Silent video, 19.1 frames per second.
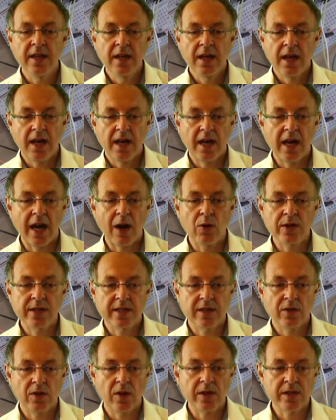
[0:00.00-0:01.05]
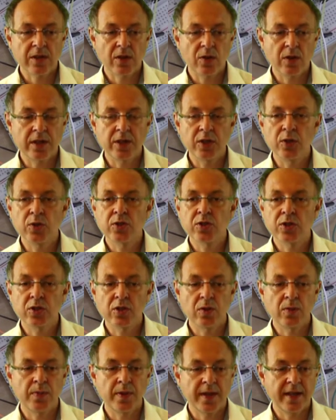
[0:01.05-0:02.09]
Ours are also on
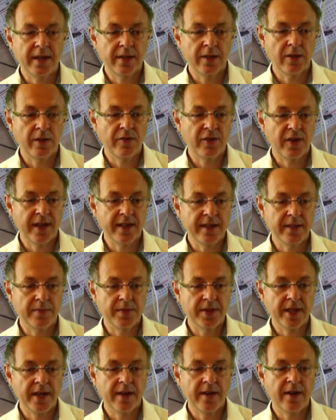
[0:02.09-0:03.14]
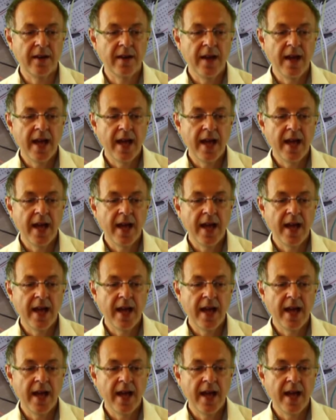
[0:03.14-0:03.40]
YouTube, and you'll find them there.